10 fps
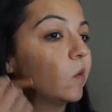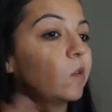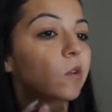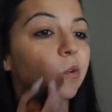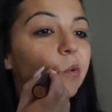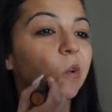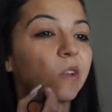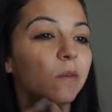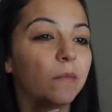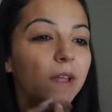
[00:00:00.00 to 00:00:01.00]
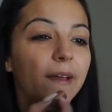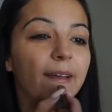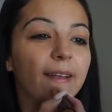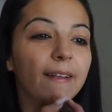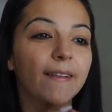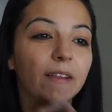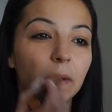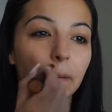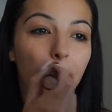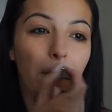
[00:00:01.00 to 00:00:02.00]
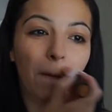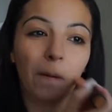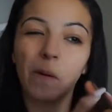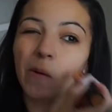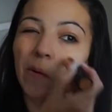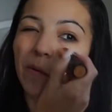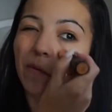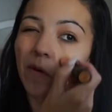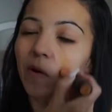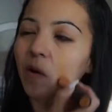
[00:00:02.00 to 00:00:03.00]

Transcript: just draw some lines all over